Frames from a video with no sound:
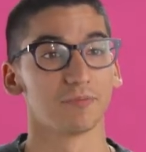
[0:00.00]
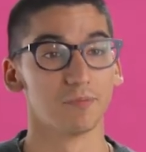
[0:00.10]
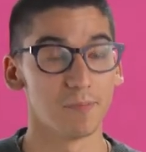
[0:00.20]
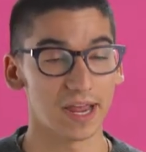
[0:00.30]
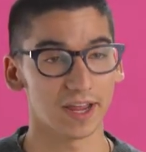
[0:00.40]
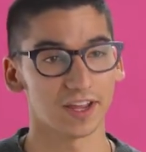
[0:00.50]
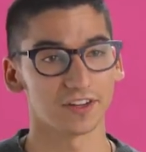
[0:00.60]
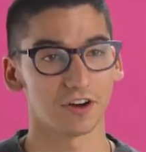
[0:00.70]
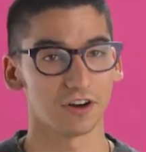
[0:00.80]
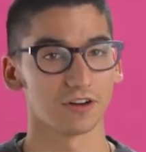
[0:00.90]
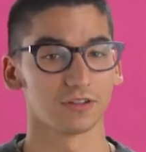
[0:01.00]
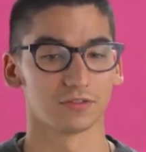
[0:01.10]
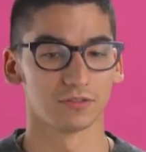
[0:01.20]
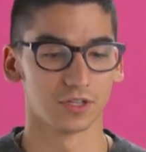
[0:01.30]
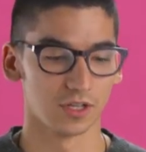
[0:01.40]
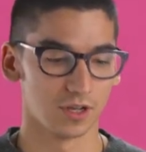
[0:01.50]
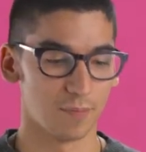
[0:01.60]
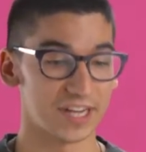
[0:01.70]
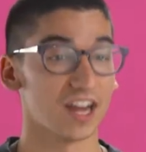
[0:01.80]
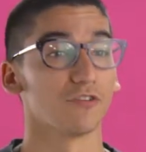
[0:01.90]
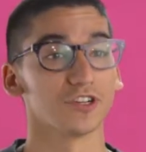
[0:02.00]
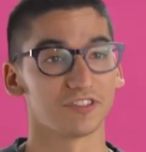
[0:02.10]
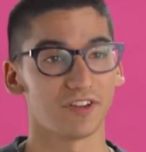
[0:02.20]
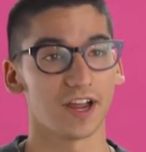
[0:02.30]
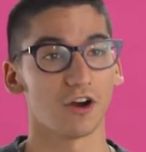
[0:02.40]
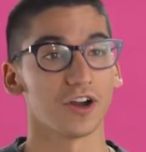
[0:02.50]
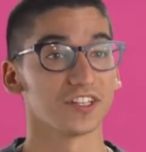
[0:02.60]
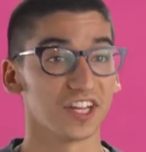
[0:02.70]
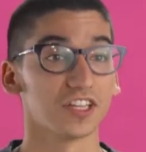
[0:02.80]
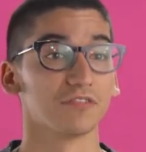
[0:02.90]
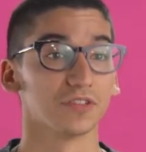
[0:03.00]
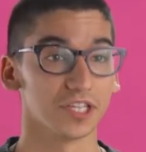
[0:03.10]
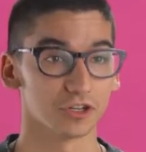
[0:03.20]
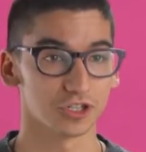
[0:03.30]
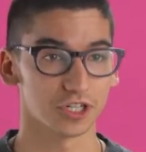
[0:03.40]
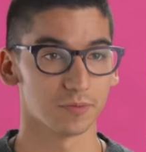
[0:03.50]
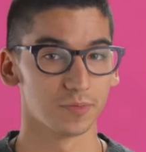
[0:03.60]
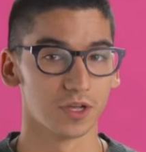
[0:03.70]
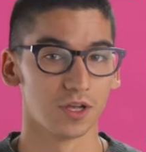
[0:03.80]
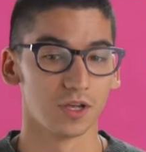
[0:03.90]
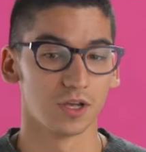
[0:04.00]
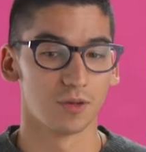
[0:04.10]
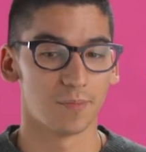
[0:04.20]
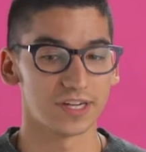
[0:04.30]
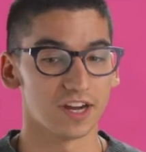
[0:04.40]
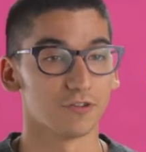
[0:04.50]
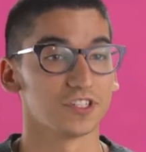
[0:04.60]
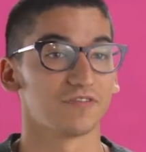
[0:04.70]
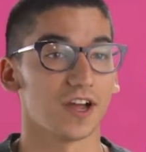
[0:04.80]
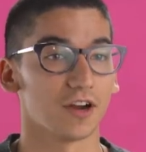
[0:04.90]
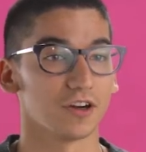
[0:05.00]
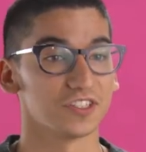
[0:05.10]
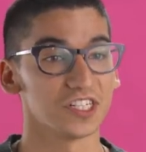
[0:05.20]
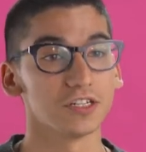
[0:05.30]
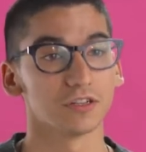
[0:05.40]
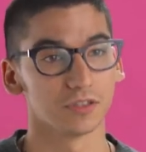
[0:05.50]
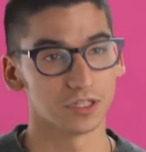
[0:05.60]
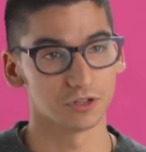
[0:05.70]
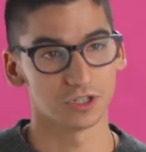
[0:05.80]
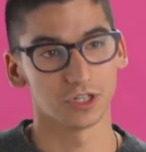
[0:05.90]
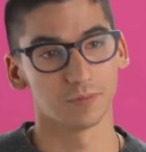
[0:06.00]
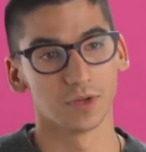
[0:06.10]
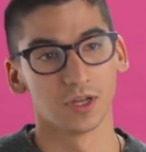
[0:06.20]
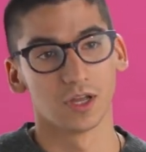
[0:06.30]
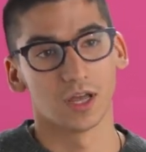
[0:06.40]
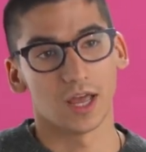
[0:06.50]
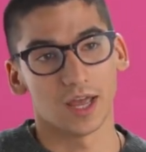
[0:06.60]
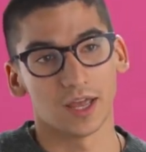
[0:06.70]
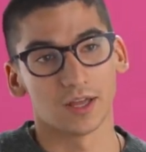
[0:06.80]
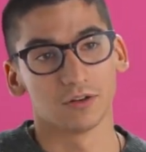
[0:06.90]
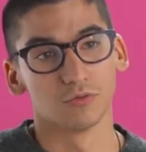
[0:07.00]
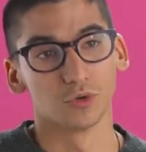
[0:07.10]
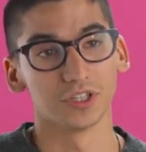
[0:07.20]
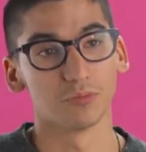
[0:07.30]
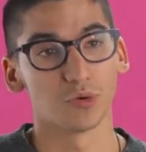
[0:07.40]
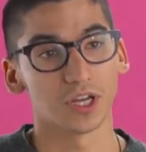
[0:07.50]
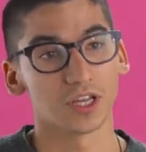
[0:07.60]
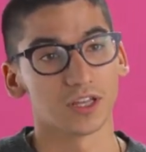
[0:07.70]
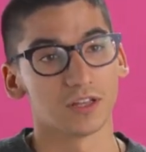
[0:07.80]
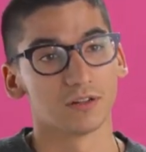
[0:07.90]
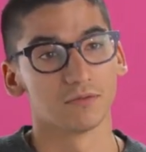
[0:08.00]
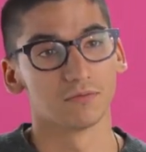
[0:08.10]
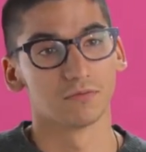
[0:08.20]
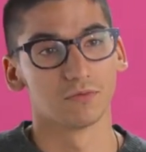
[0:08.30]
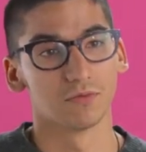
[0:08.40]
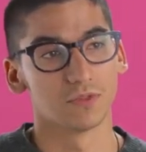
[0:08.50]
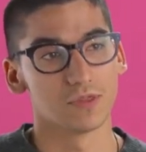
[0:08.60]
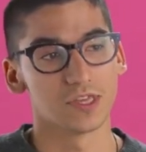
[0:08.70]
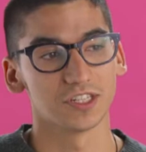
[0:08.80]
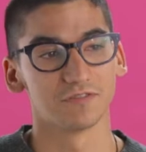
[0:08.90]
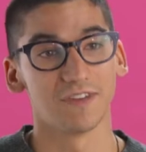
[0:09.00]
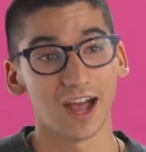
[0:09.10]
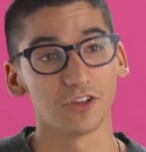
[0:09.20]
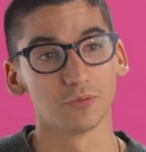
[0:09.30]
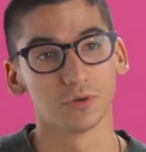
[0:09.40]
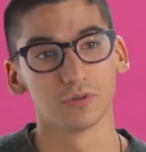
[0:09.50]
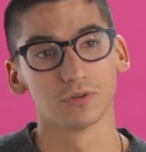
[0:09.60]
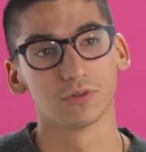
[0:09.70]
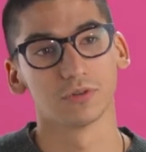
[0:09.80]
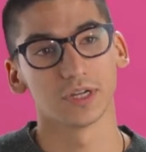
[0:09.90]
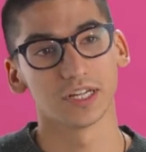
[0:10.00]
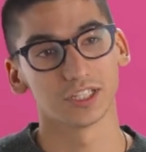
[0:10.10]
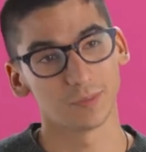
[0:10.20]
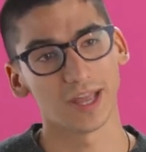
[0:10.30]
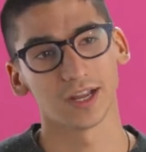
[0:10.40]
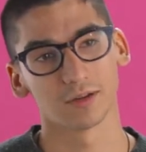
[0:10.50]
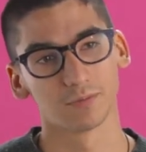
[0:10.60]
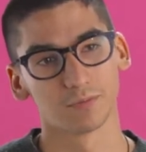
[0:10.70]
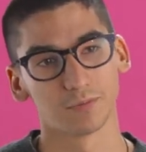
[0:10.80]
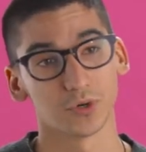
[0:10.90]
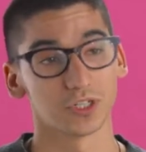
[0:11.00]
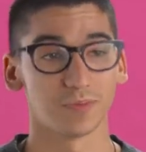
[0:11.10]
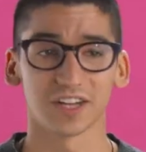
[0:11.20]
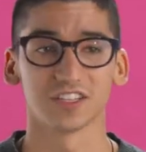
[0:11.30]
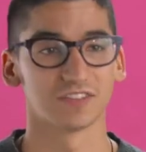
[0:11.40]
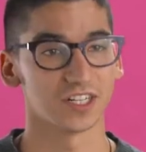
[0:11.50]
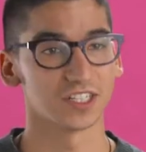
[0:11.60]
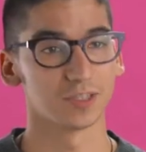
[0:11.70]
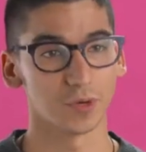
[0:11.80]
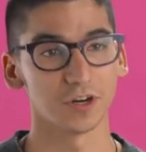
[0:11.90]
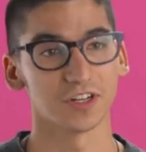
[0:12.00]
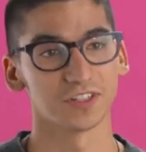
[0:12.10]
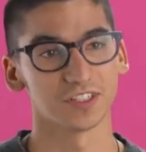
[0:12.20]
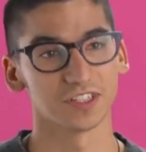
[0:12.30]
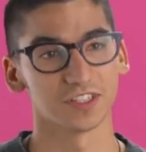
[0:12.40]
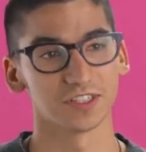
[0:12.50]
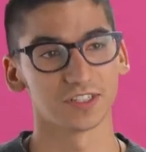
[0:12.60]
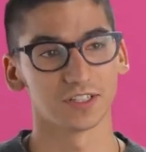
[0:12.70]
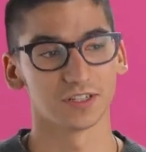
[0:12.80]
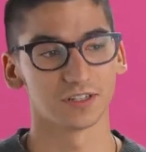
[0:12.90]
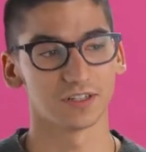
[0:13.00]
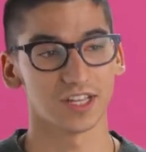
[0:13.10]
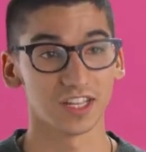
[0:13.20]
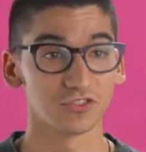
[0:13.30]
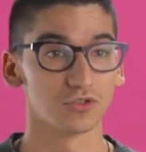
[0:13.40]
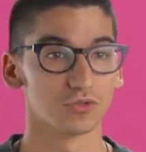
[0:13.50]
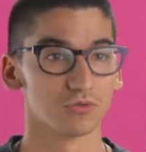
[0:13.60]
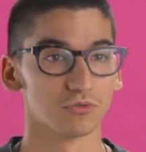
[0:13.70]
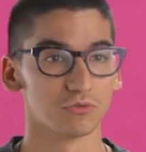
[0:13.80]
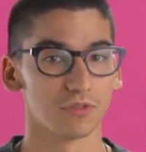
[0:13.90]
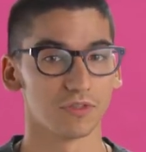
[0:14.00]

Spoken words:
band, by diversifying our executive leadership, by diversifying our senior leadership, and really bringing in these valuable Hispanic perspectives and experiences into